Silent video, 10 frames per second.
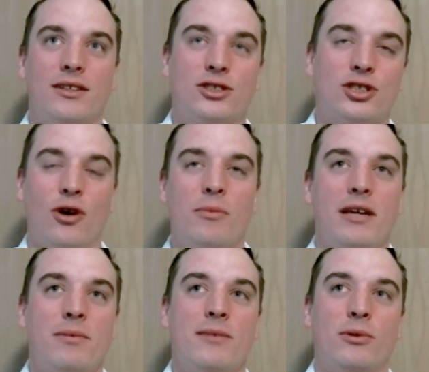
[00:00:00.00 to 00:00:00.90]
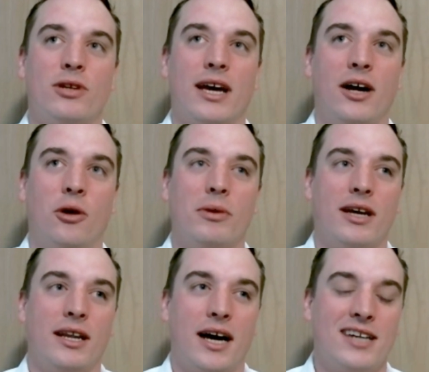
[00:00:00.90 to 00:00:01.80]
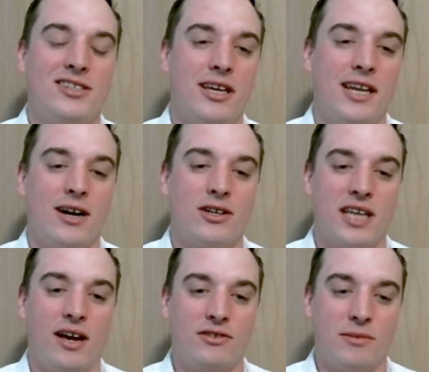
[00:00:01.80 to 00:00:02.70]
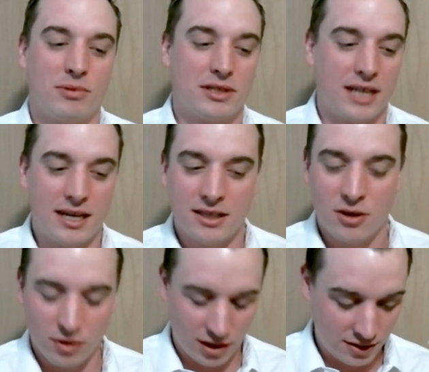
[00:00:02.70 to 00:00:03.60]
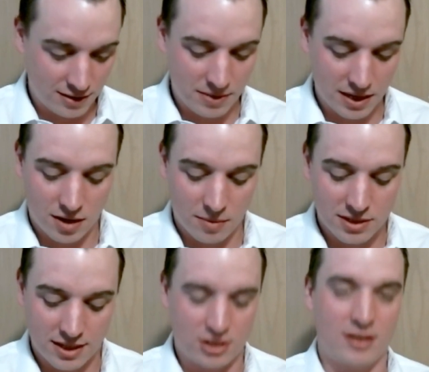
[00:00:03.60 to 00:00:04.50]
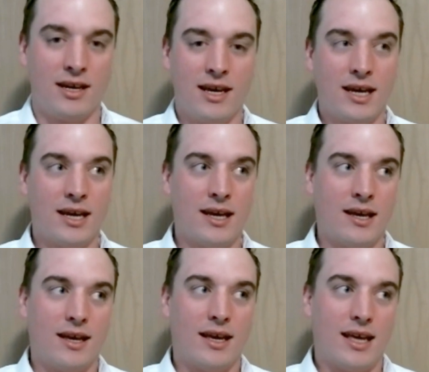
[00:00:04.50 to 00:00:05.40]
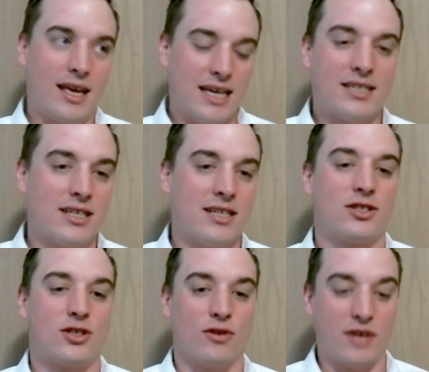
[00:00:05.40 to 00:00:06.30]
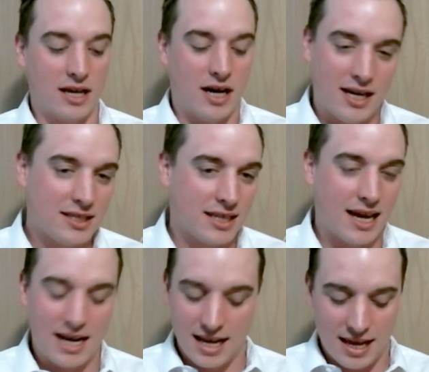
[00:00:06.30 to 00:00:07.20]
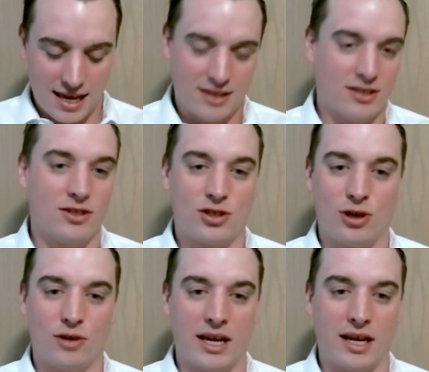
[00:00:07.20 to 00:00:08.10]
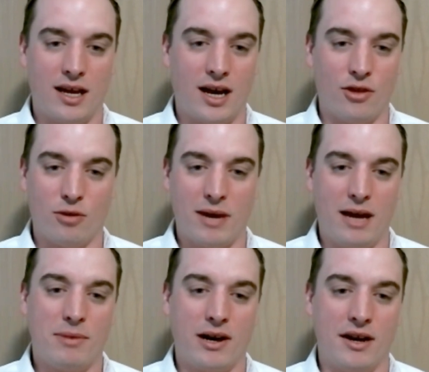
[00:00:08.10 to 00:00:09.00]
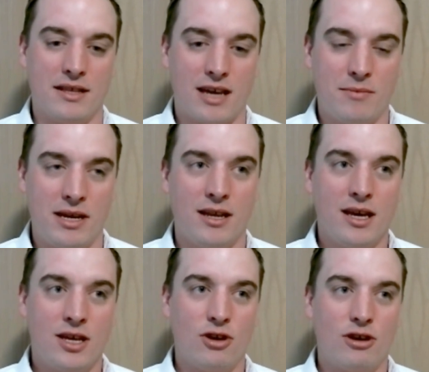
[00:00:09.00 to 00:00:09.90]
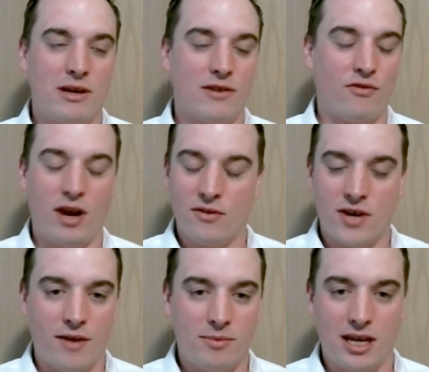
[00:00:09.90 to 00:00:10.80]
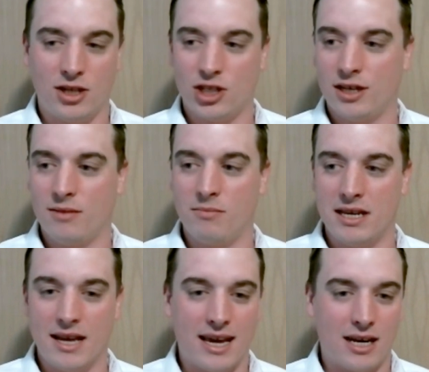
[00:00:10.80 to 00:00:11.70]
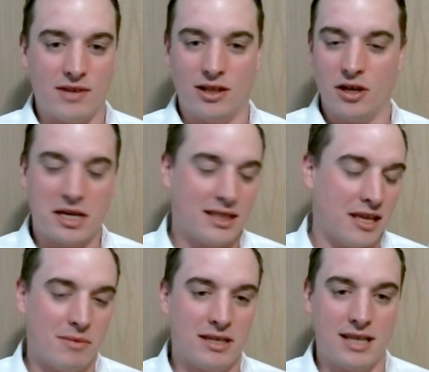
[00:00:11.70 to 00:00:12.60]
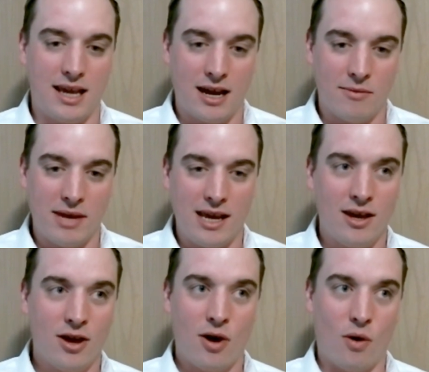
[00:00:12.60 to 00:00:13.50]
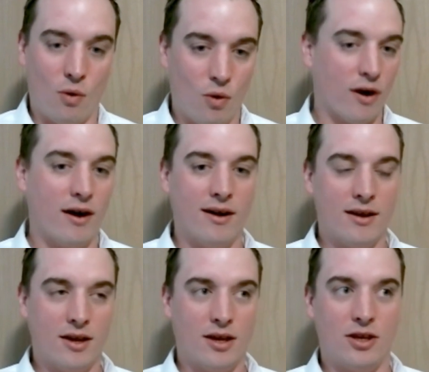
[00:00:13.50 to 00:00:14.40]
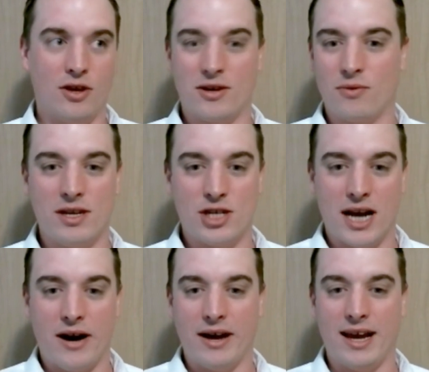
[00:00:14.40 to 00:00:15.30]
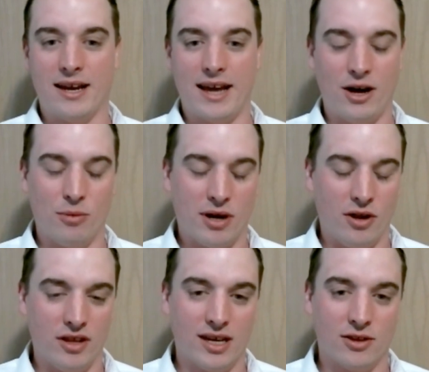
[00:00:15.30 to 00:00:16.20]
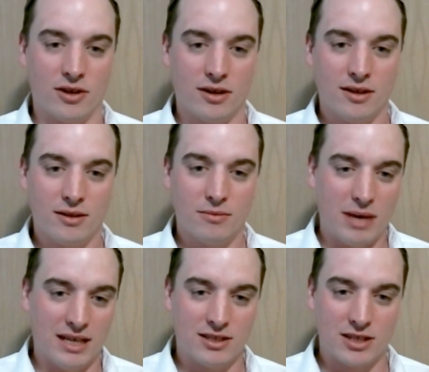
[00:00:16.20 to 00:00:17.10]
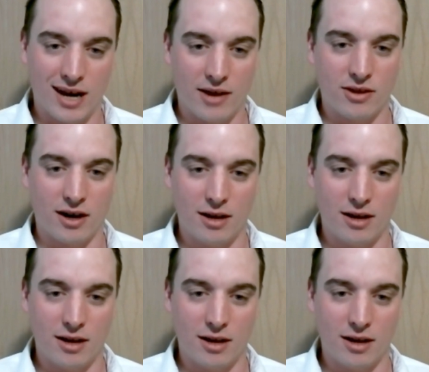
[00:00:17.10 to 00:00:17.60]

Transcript: There's so many people to help. And isolating ourselves and pretending that we're in this big competition isn't serving us, and it isn't serving other pet parents. I mean, you could be afraid of competition and be negative and look at them as the enemy, or you can reach out and help all the other pets that are out there.